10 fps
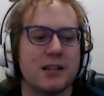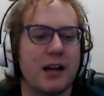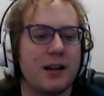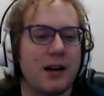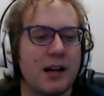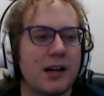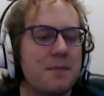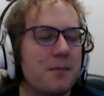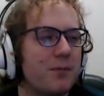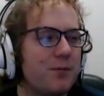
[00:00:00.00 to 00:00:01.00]
I
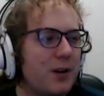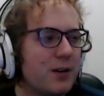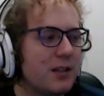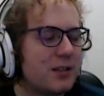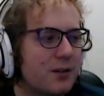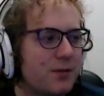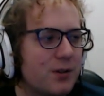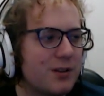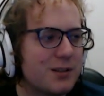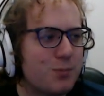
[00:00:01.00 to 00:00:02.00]
am fairly doubtful
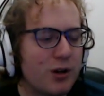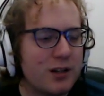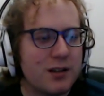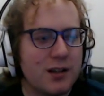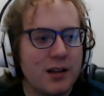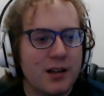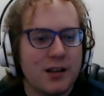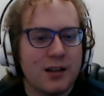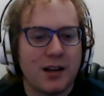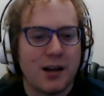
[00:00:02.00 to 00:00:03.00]
at this point.
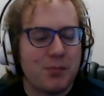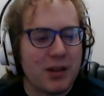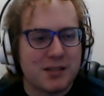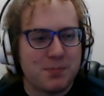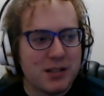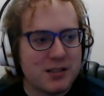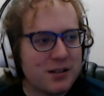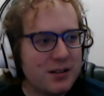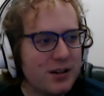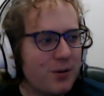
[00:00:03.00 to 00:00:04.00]
That's
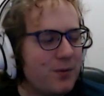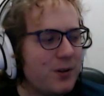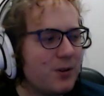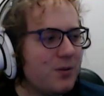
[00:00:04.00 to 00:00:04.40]
basically our review.